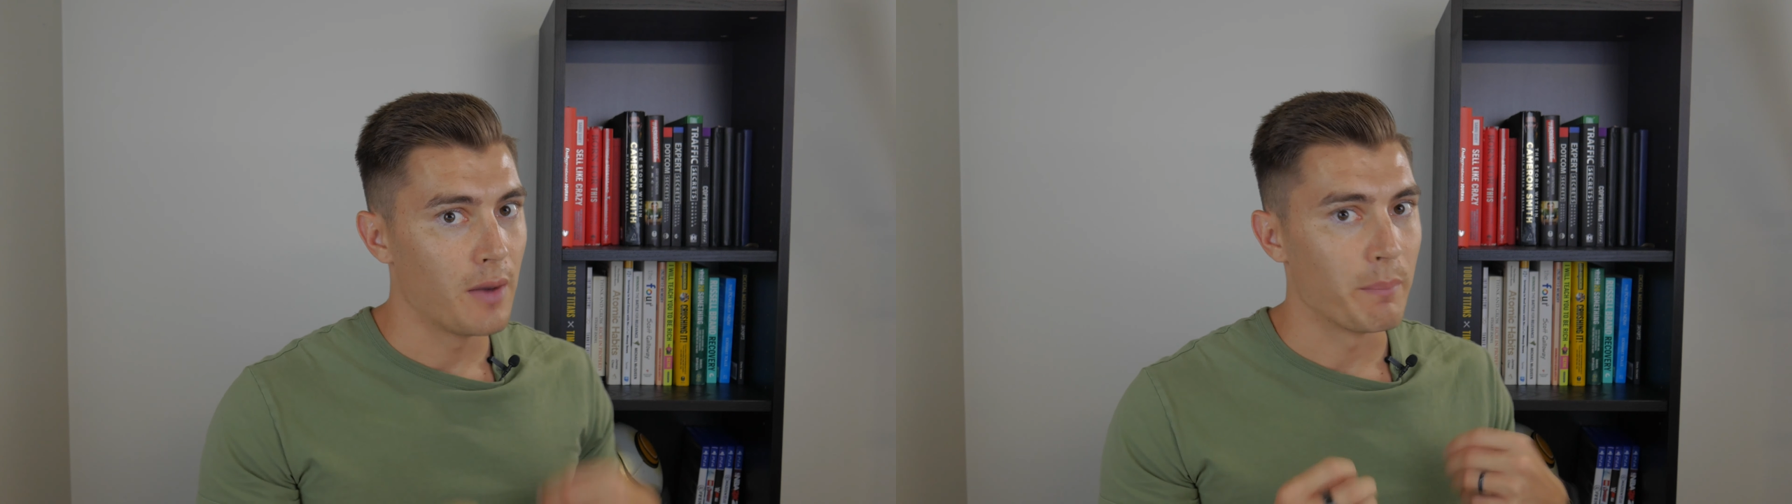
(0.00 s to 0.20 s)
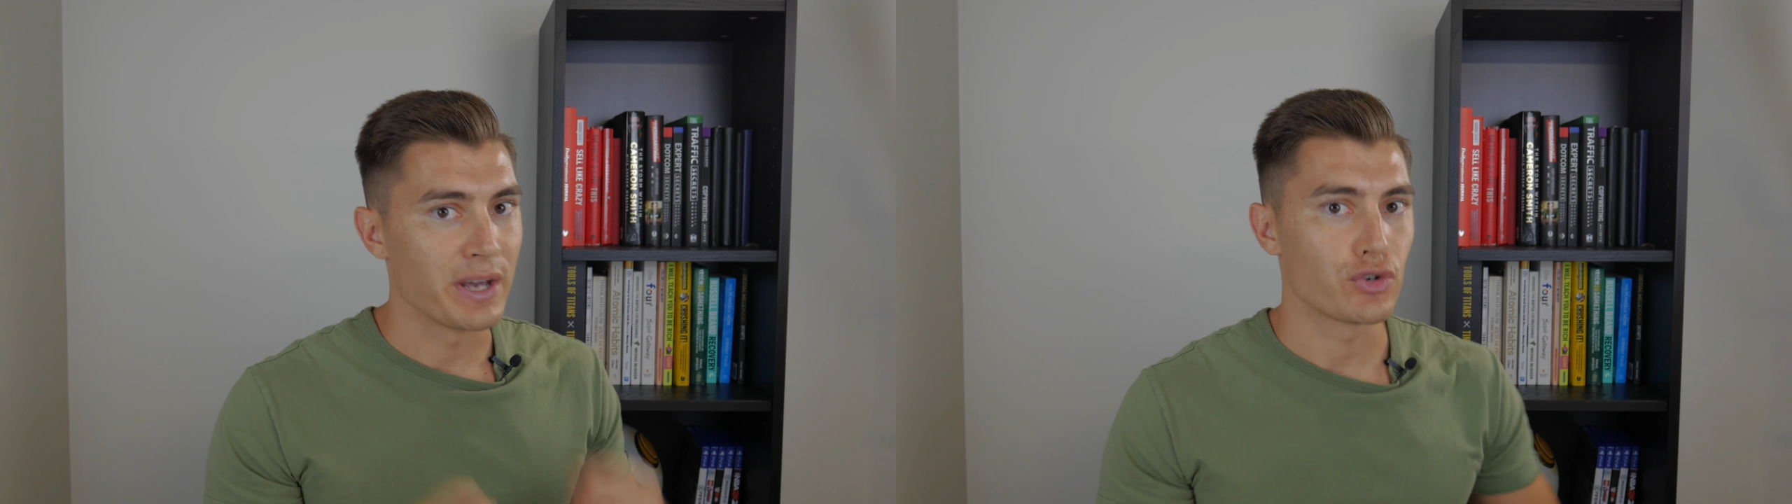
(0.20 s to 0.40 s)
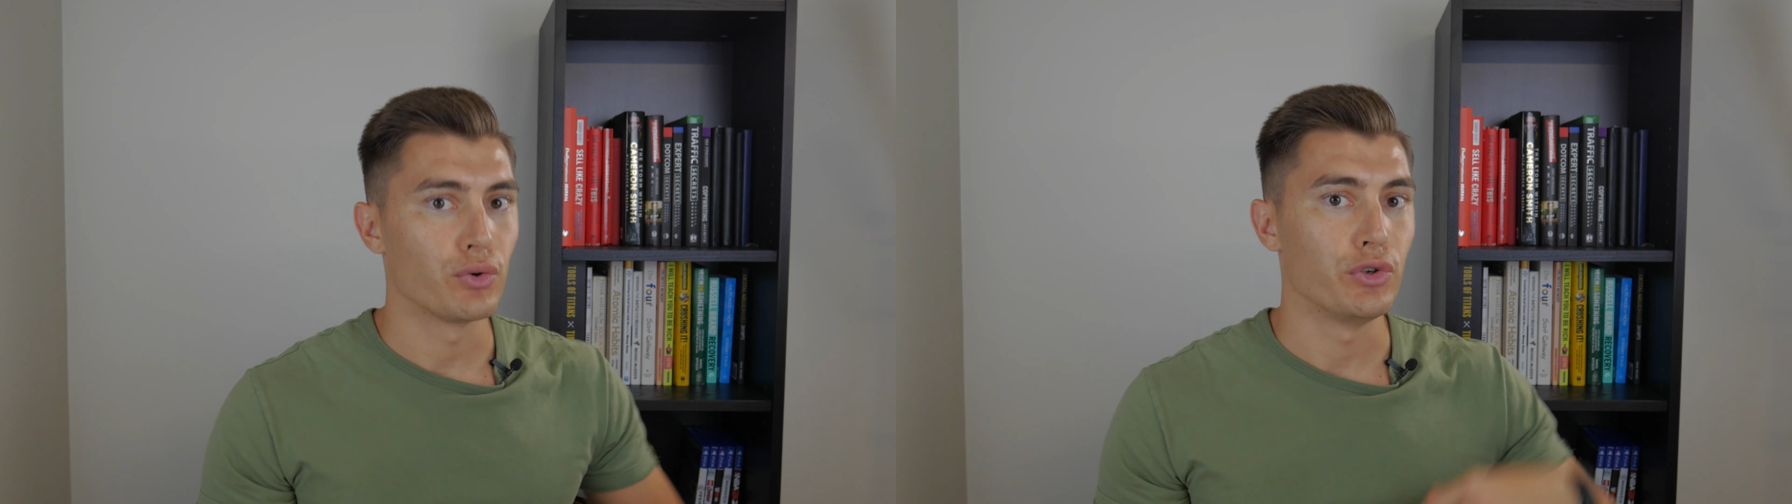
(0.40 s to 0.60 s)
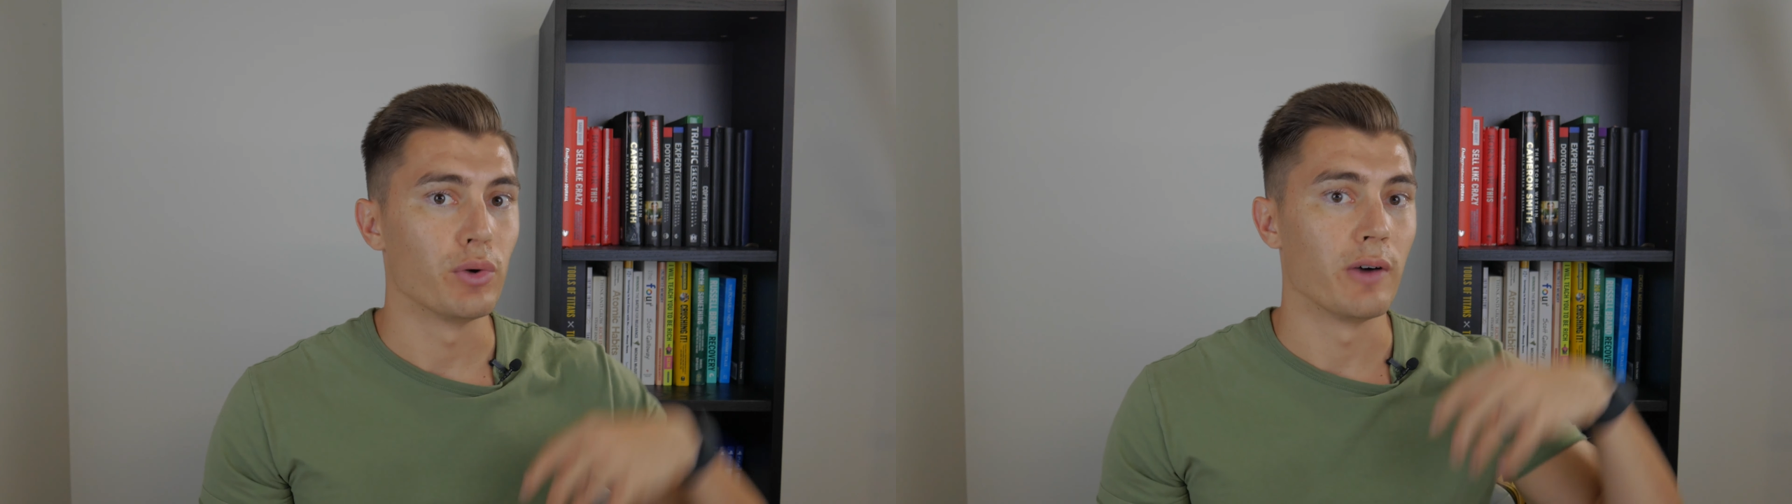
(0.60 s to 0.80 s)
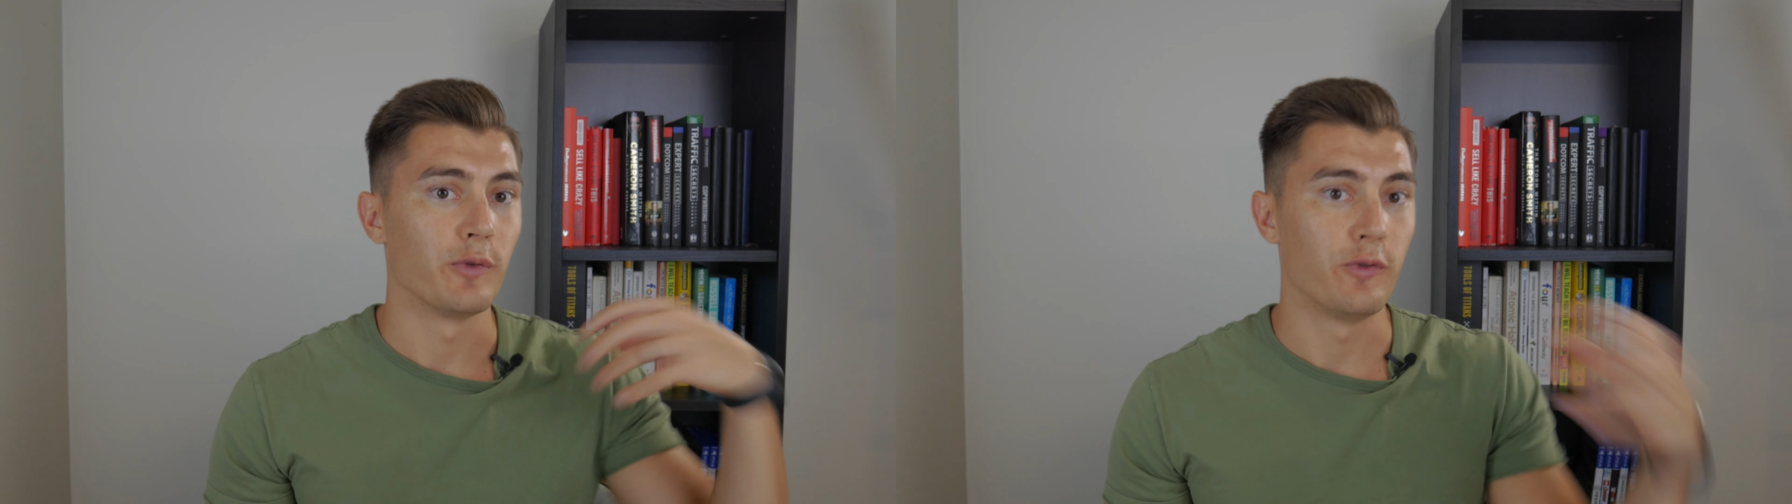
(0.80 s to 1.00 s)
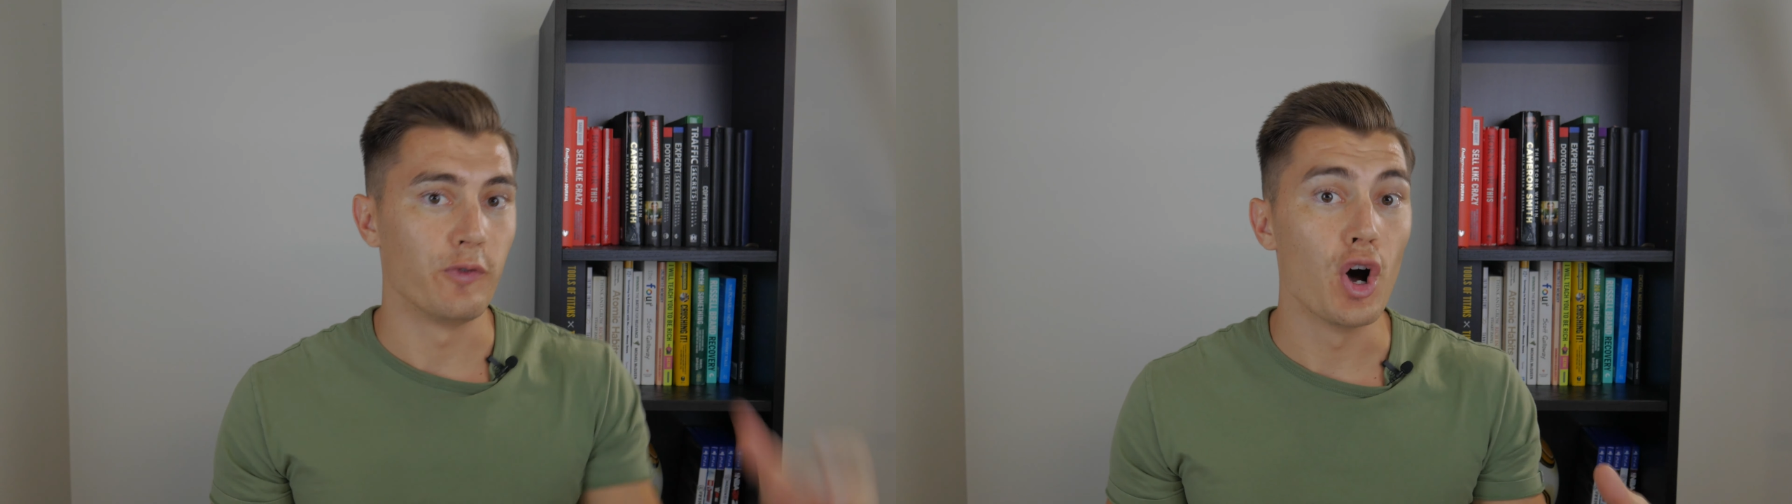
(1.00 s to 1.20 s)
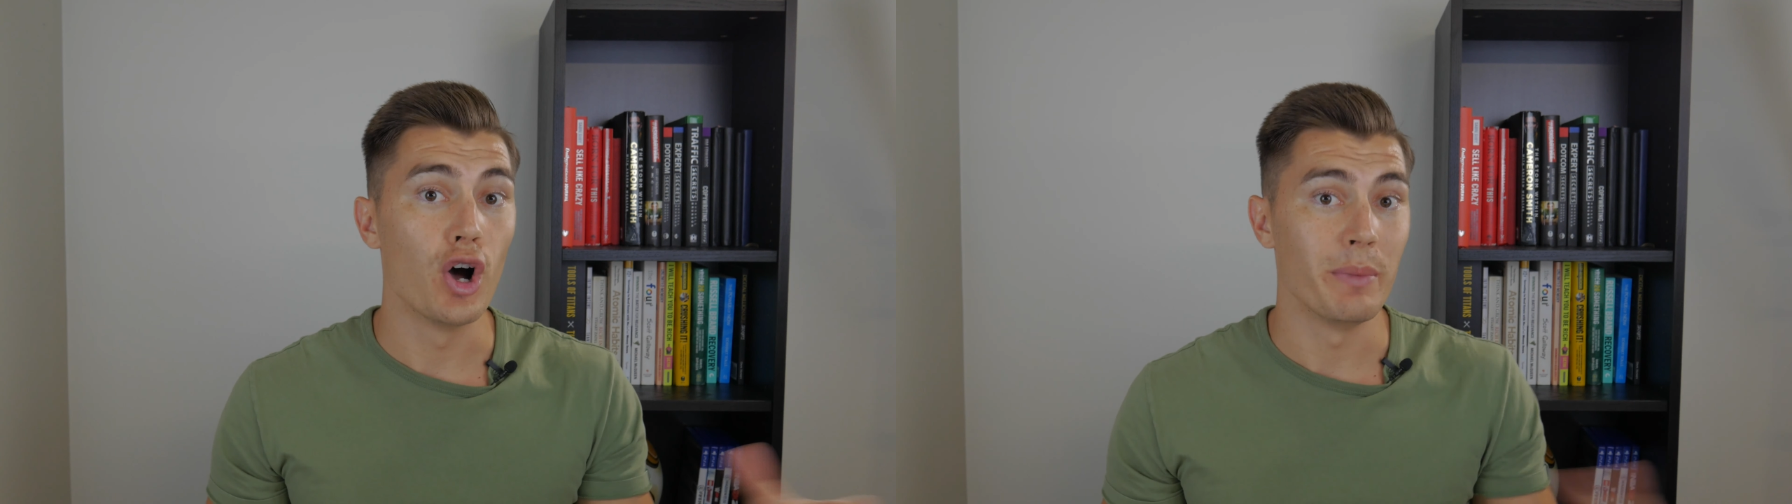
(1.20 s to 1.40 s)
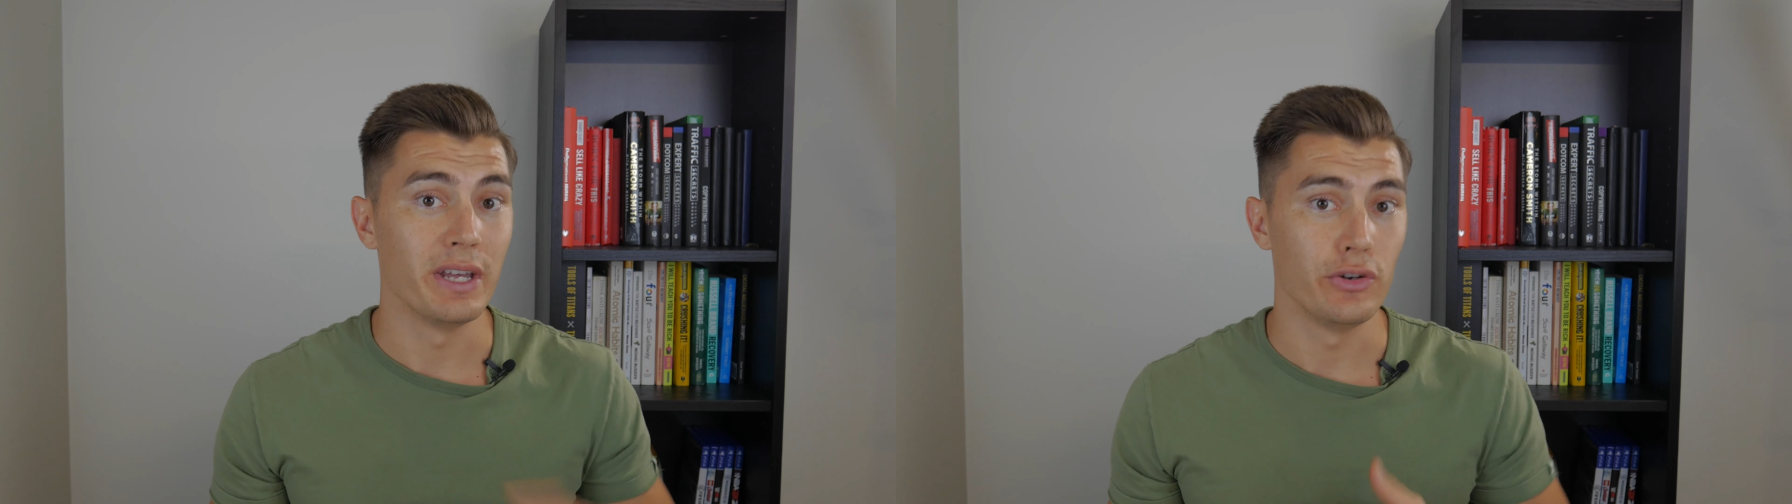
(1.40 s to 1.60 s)
make sure you are
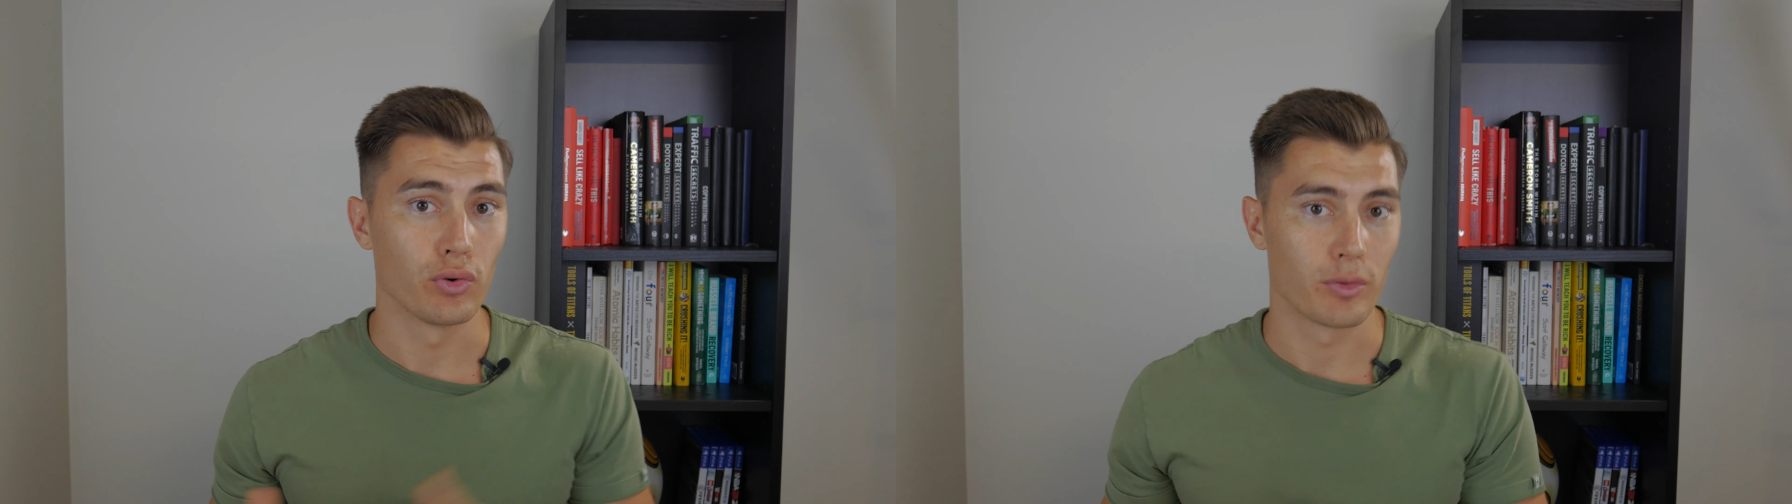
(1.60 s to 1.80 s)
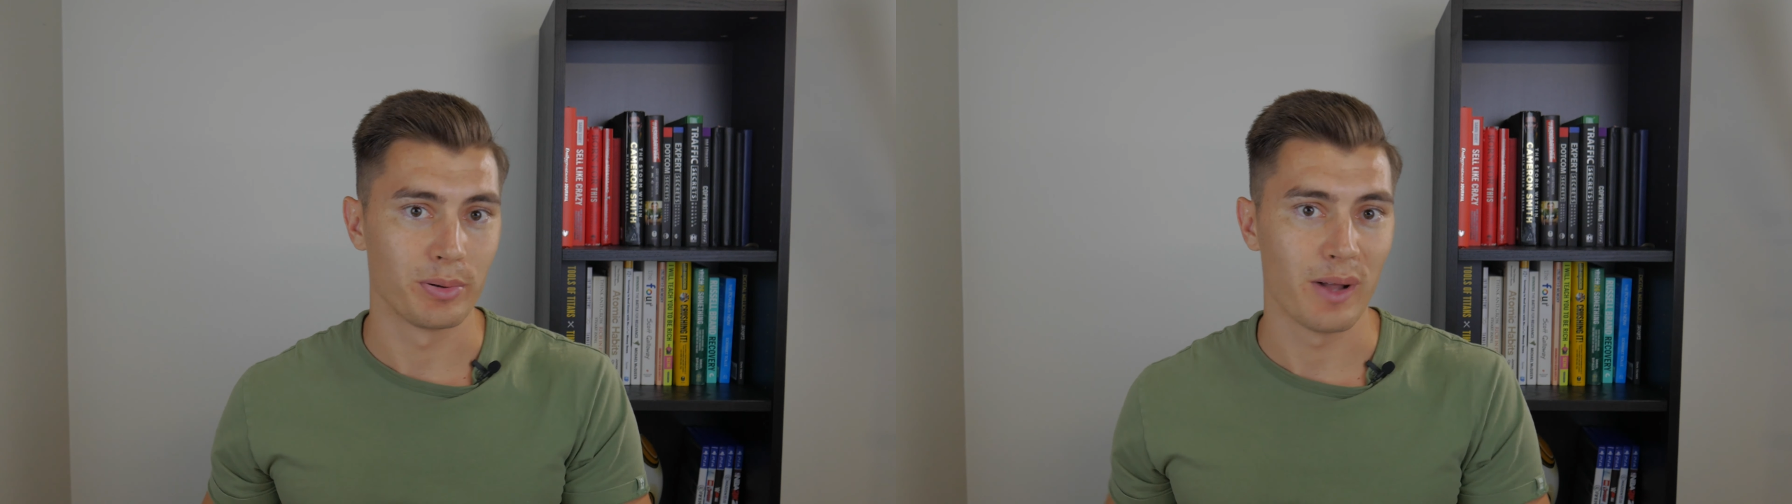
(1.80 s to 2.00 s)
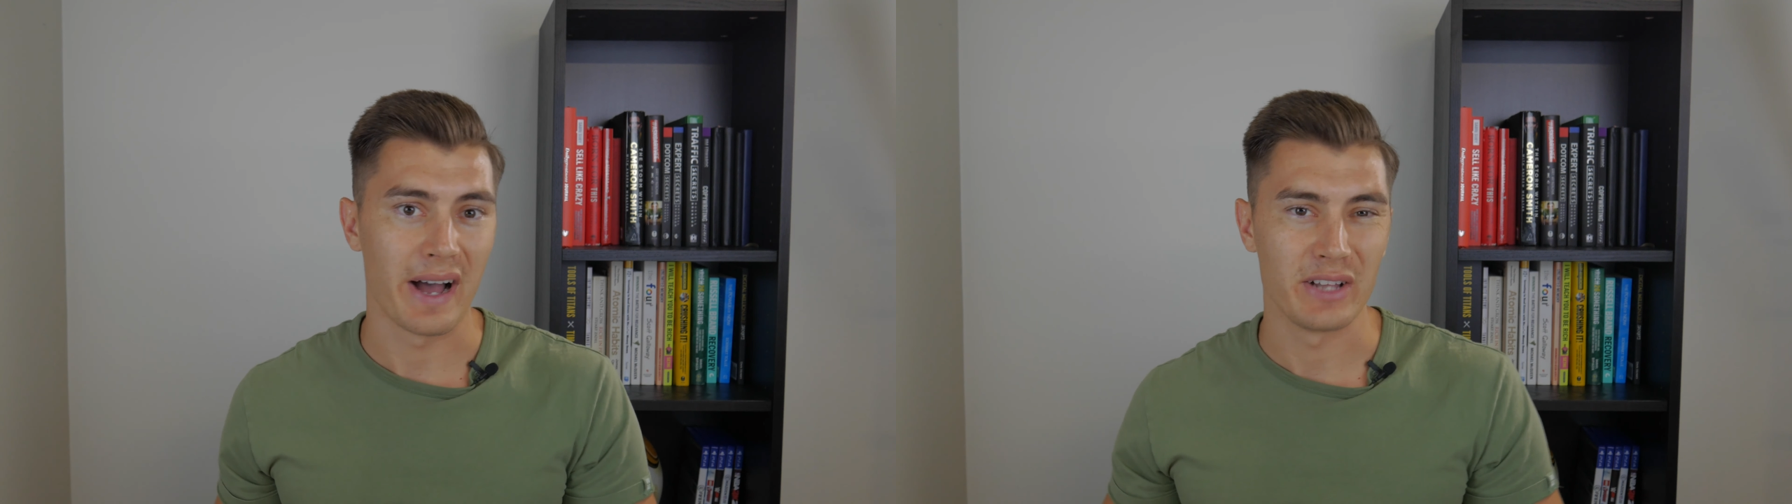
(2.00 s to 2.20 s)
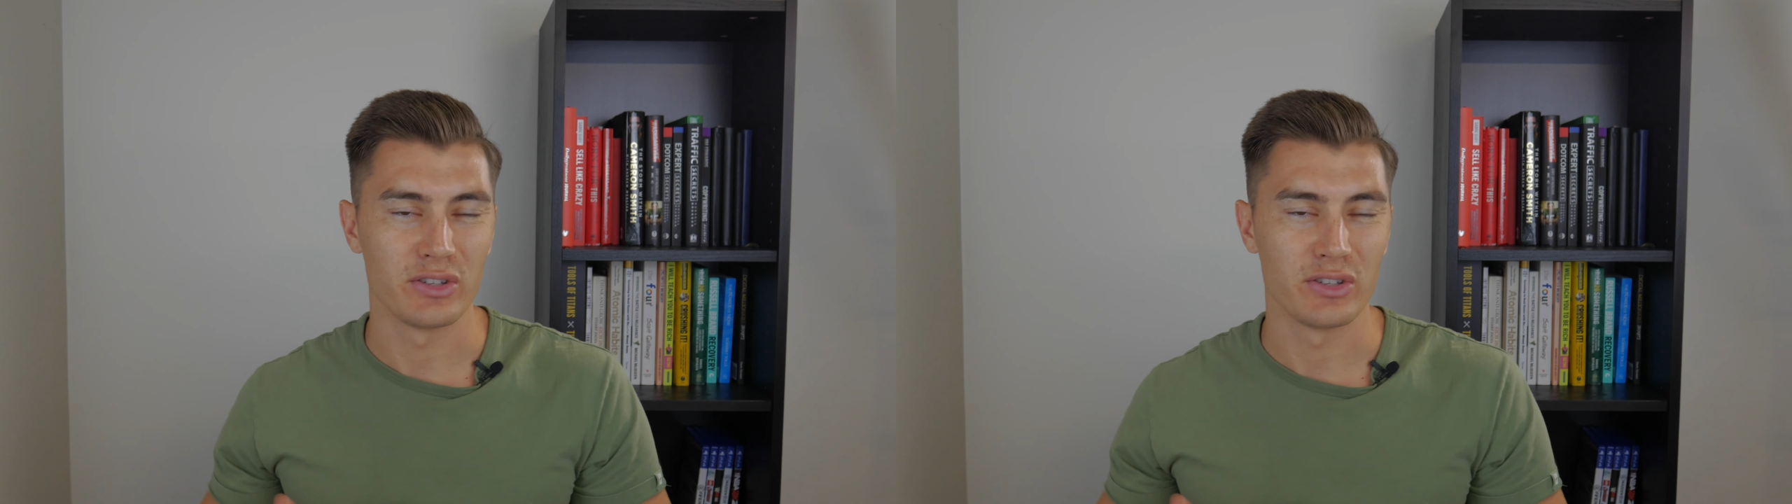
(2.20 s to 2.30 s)
firm in your reply.